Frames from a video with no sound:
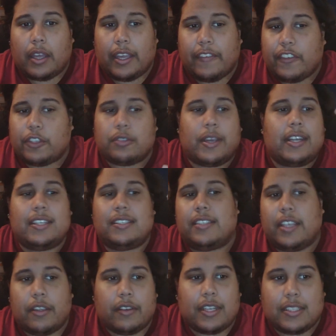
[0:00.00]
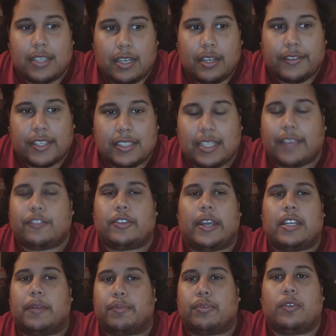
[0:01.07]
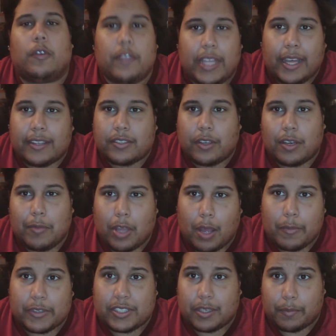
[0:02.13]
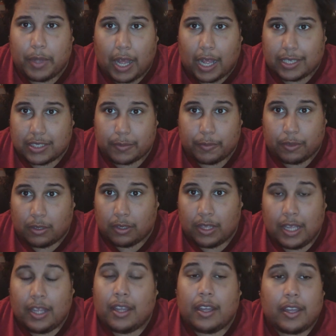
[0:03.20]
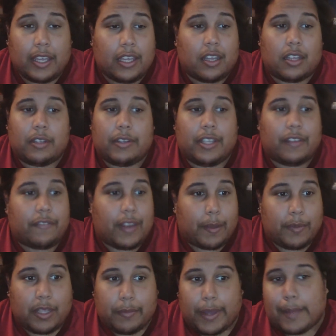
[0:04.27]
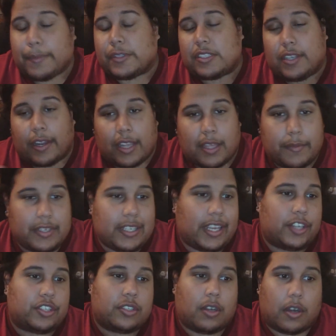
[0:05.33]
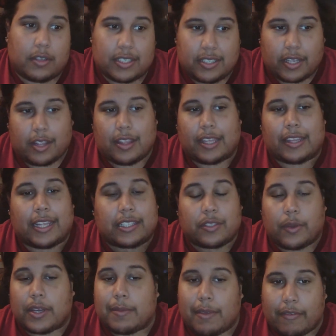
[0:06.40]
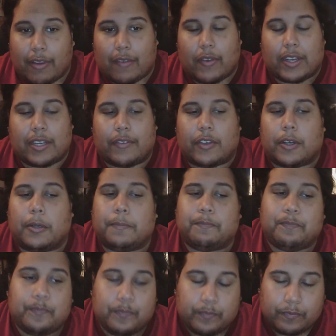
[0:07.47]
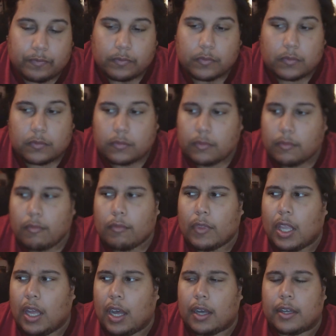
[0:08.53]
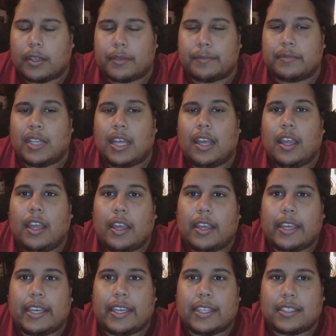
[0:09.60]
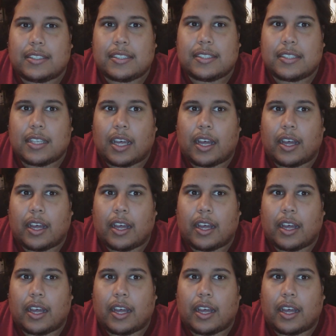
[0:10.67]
If you try to say you're a descendant of the slave, trying to prove that is going to be almost impossible, including family Bibles, documentation, all this other thing. That's going to be very, very difficult. It's